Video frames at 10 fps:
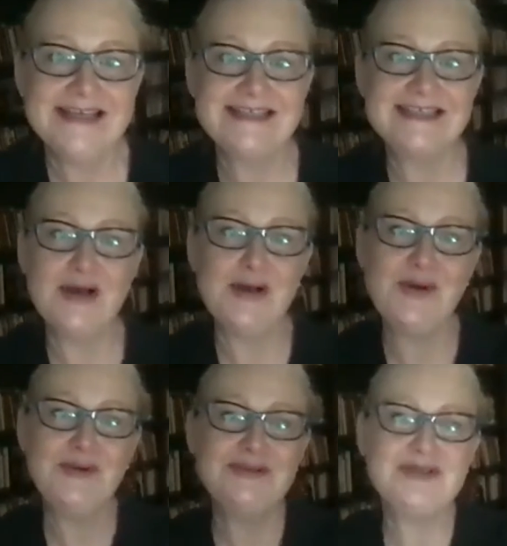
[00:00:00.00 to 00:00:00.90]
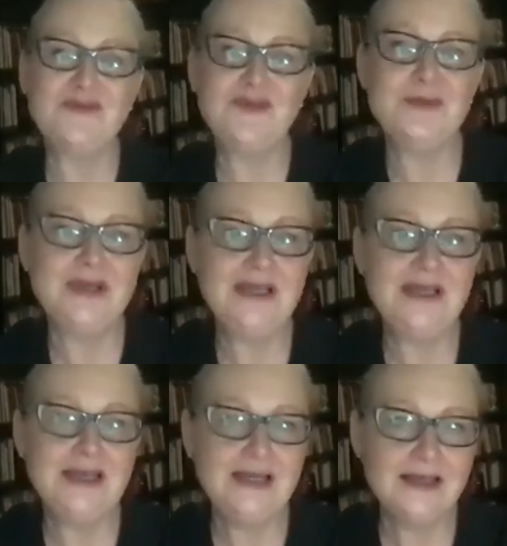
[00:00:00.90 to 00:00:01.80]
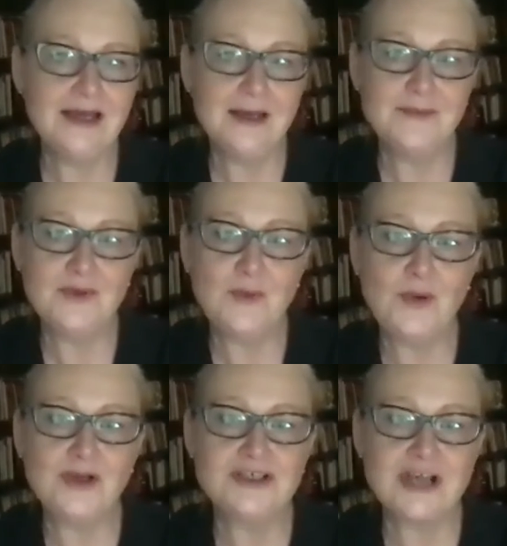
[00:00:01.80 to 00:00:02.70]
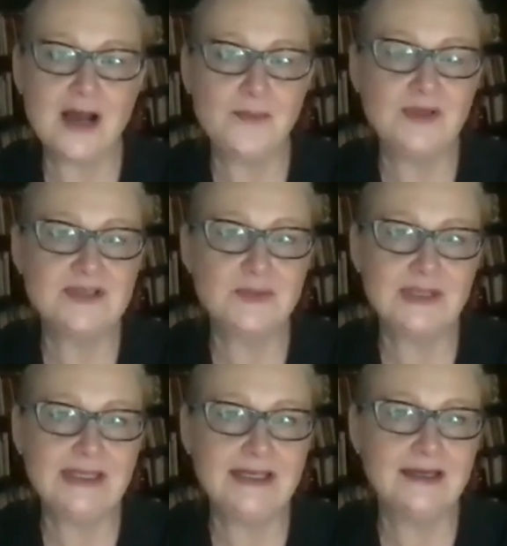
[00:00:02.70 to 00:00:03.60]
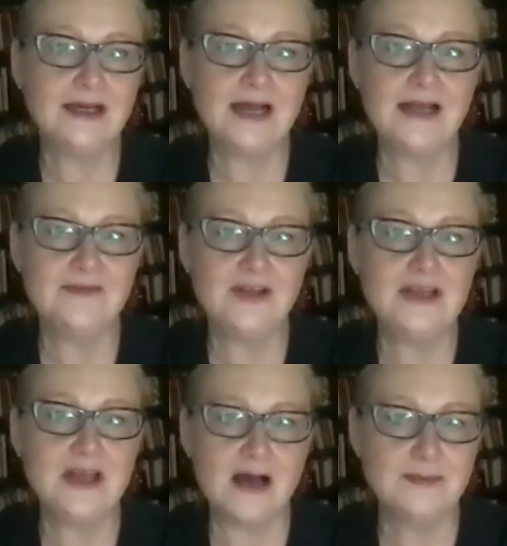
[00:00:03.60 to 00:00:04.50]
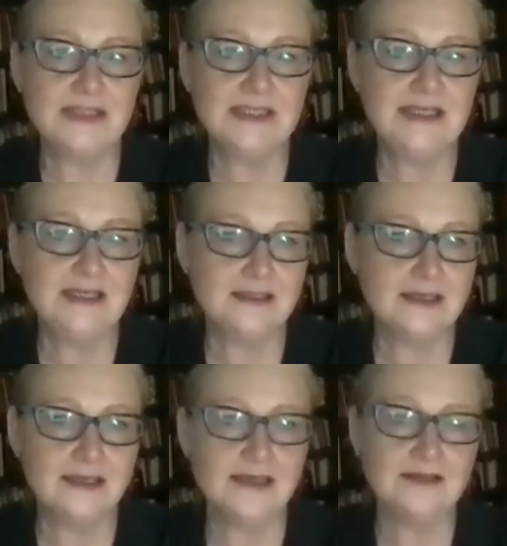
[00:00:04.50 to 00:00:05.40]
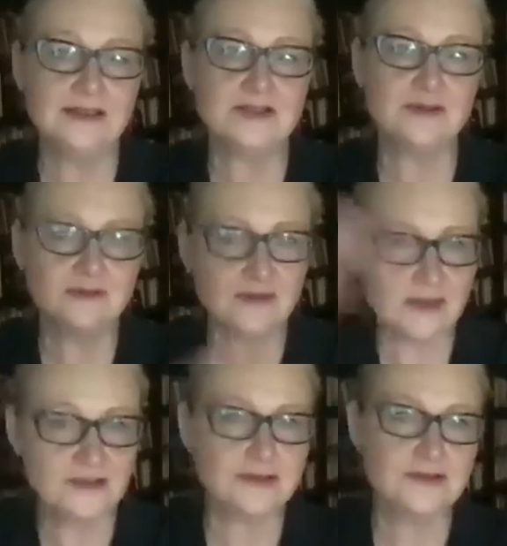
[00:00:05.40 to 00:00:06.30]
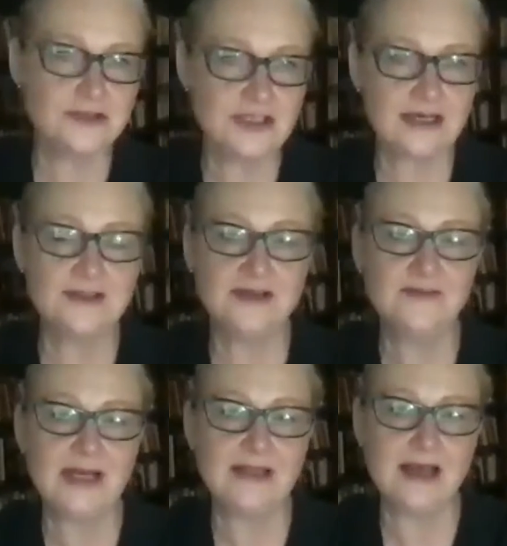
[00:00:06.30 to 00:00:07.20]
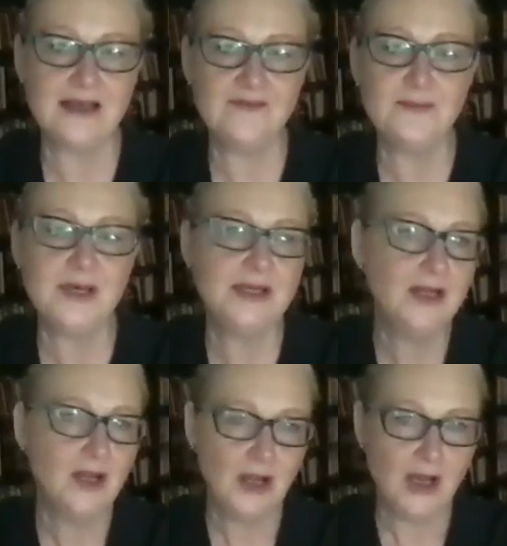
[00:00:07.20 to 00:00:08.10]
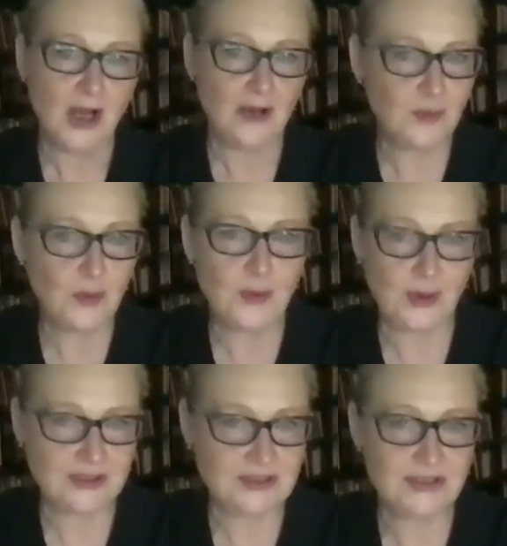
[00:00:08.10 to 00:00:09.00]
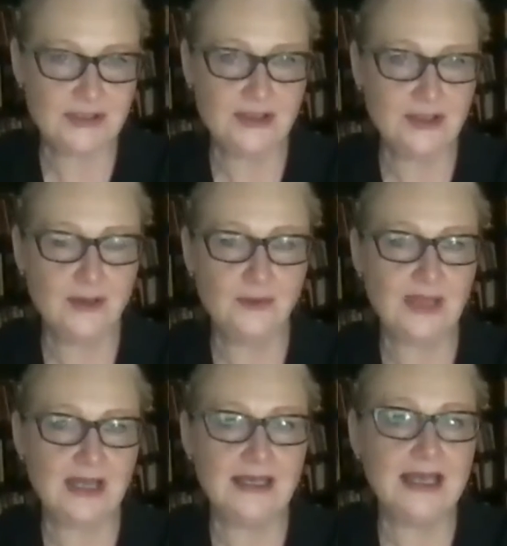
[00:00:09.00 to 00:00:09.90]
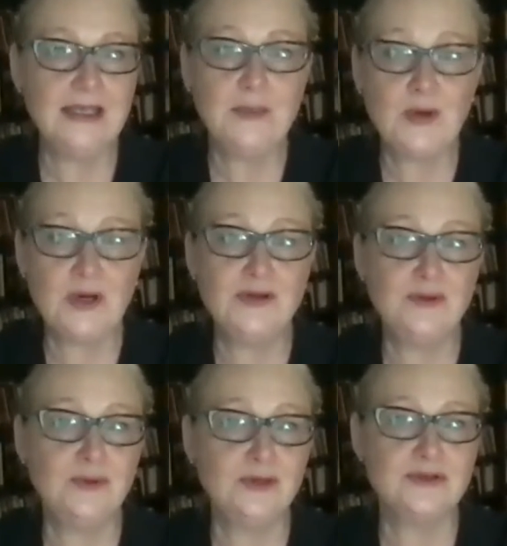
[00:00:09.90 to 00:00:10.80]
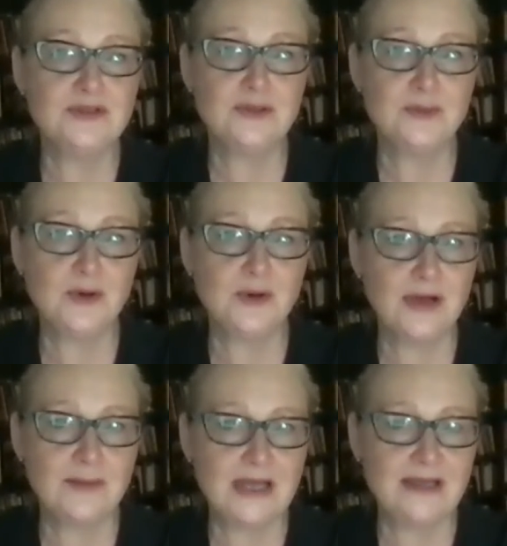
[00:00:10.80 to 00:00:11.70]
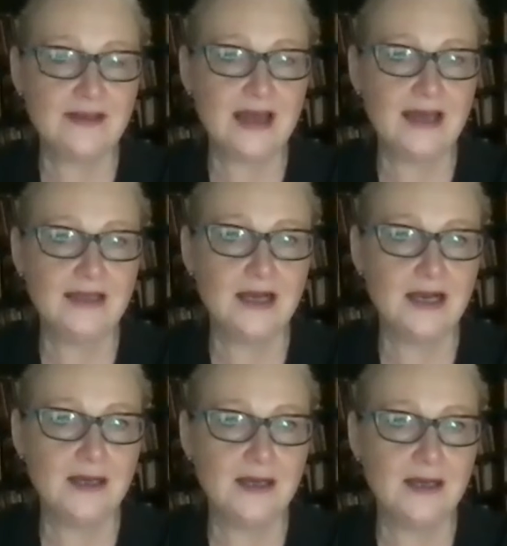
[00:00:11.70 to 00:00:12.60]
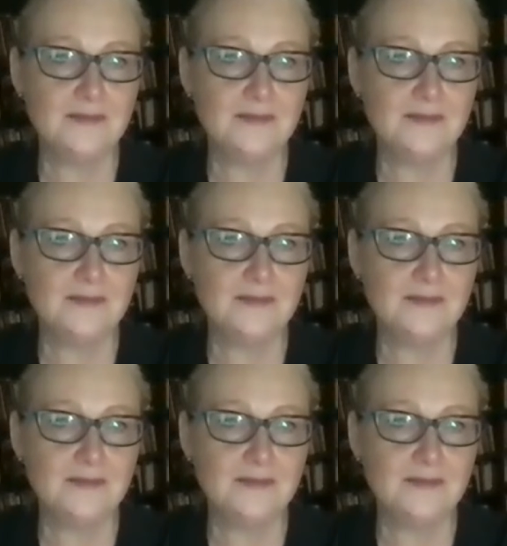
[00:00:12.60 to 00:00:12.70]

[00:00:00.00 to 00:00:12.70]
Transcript: So for me, the workshop was really a kind of anomaly in the sort of larger trajectory of my life. But of course, like anyone who goes to a program like that,